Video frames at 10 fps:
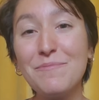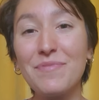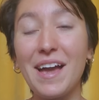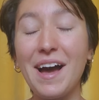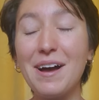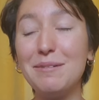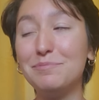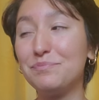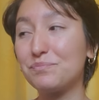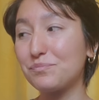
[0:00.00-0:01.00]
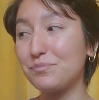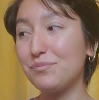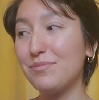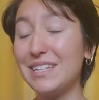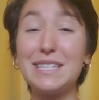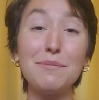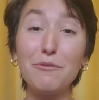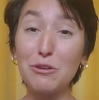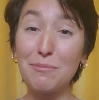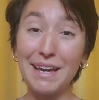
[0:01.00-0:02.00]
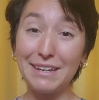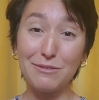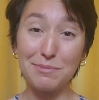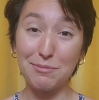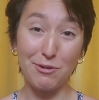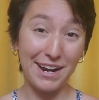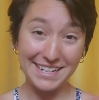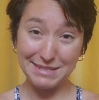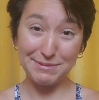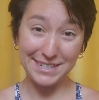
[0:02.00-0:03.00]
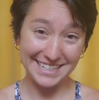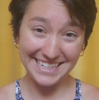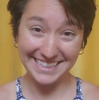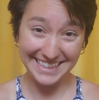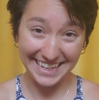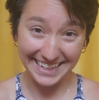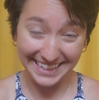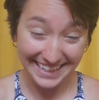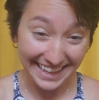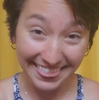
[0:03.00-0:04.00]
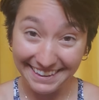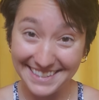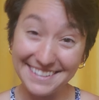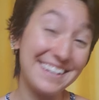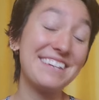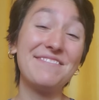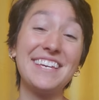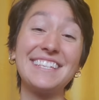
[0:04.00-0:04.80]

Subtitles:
Some of you might even be more expert than this on me.